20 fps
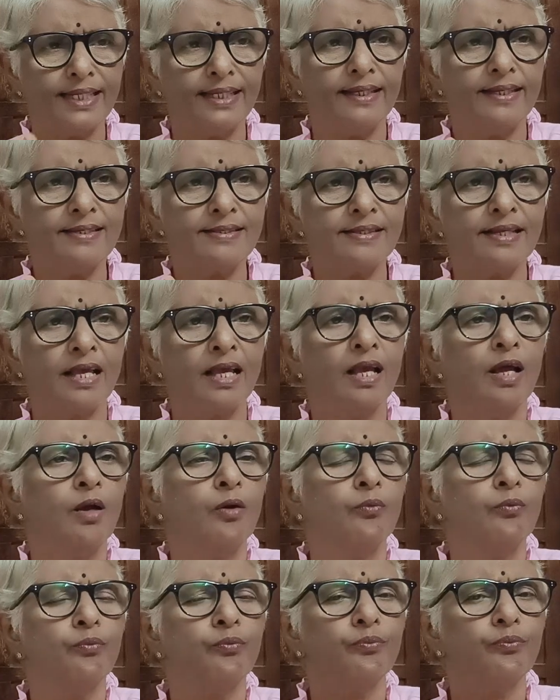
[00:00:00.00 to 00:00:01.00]
is,
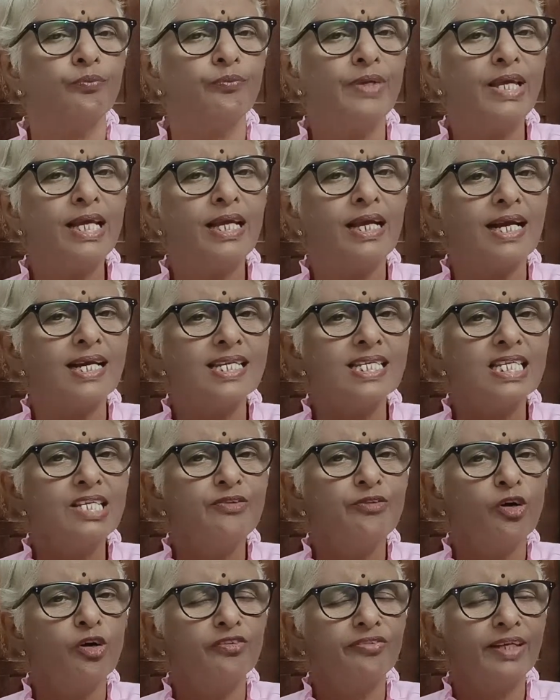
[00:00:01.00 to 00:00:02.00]
we
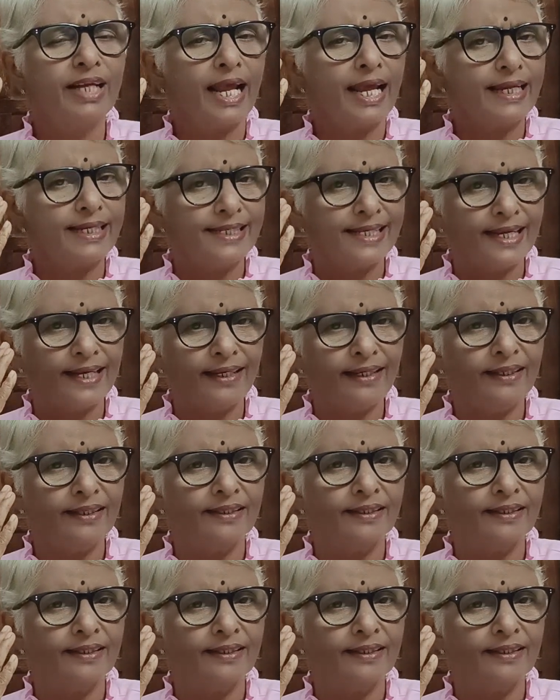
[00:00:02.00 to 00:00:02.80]
conceive of an idea,